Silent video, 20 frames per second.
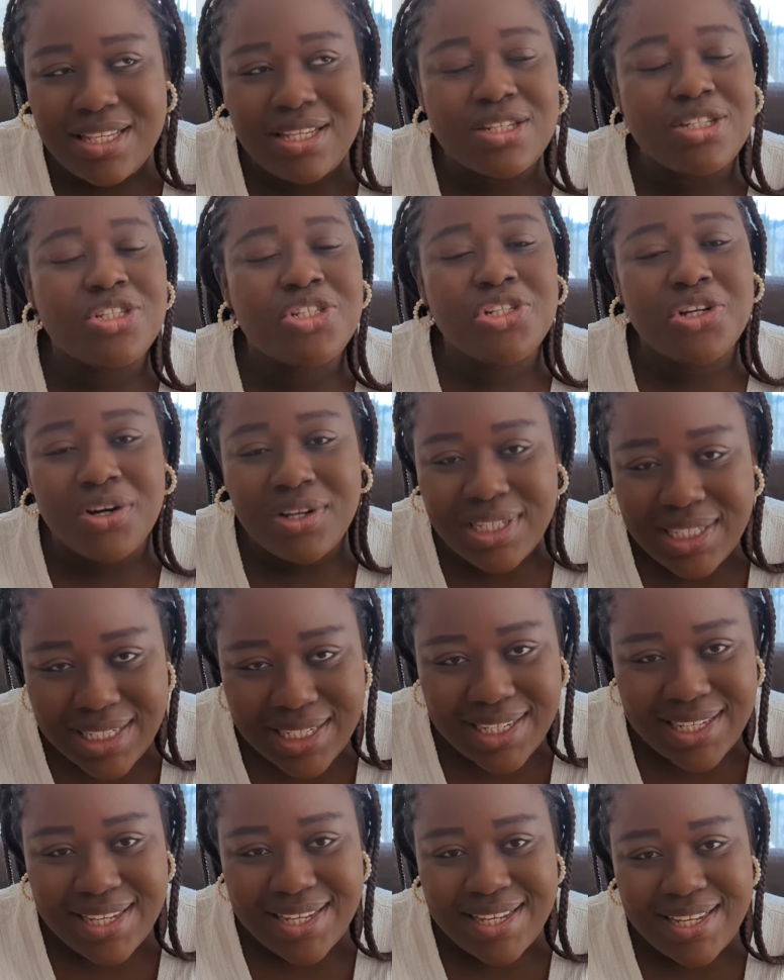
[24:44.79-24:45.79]
The journey.
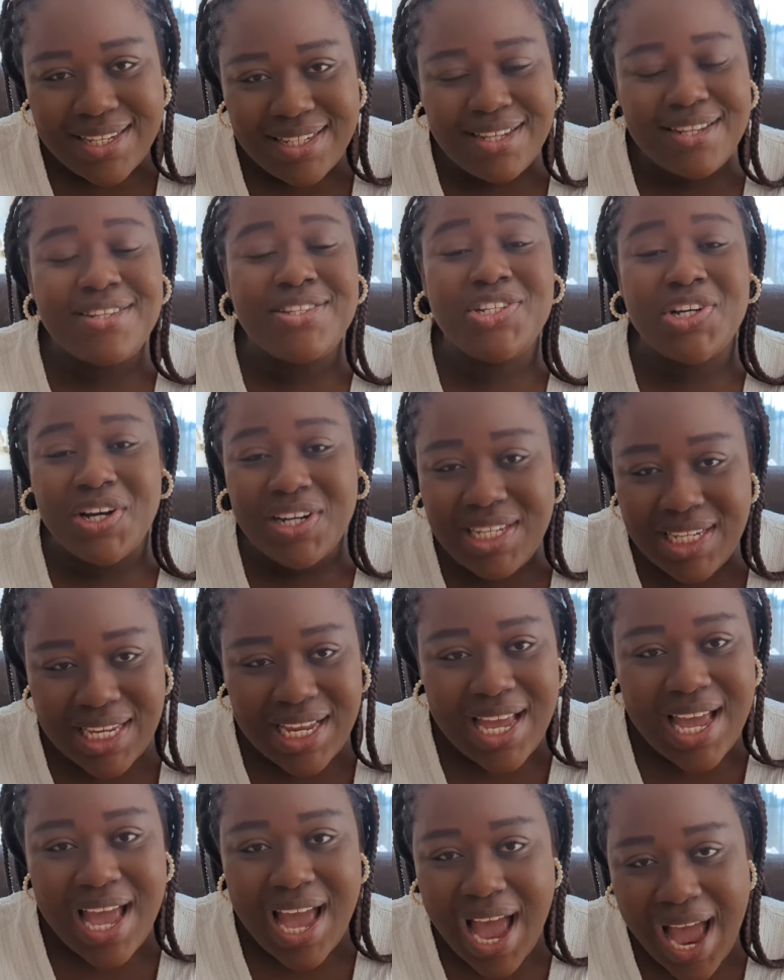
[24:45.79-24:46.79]

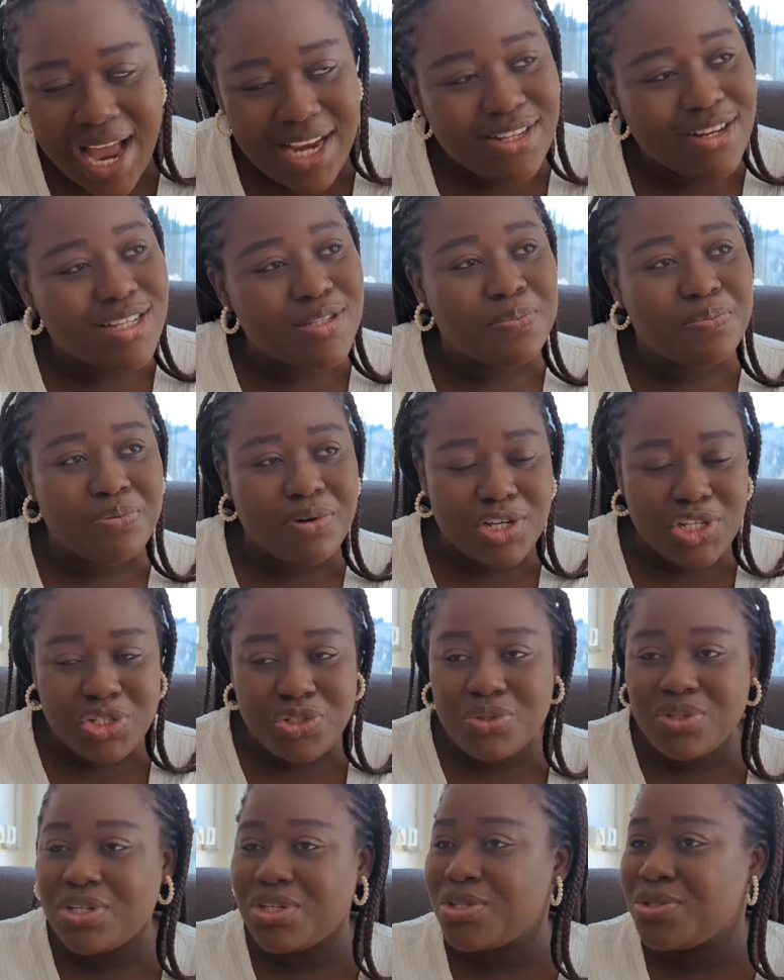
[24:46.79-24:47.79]
I just brushed
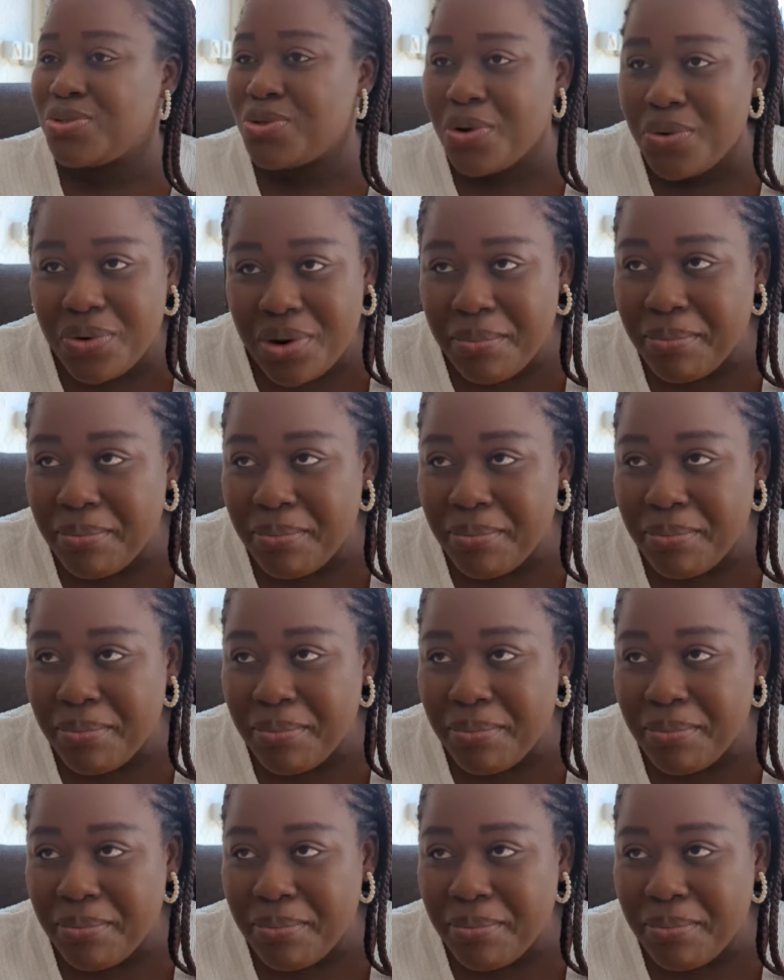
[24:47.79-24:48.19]
through the story,